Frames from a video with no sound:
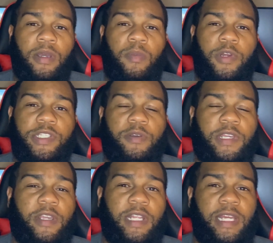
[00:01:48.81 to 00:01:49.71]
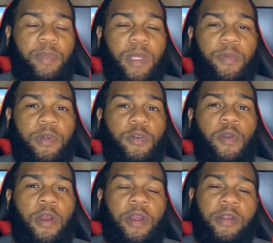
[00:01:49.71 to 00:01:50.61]
more so geared at people who
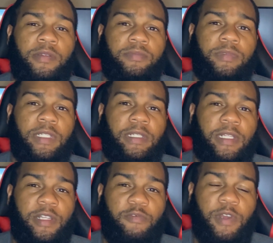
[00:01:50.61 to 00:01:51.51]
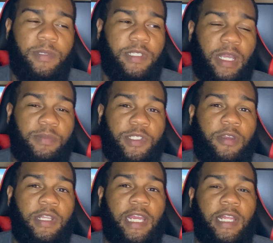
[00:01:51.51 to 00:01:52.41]
are in the realms of
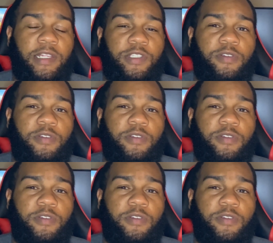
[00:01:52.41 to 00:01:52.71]
cybersecurity analysts.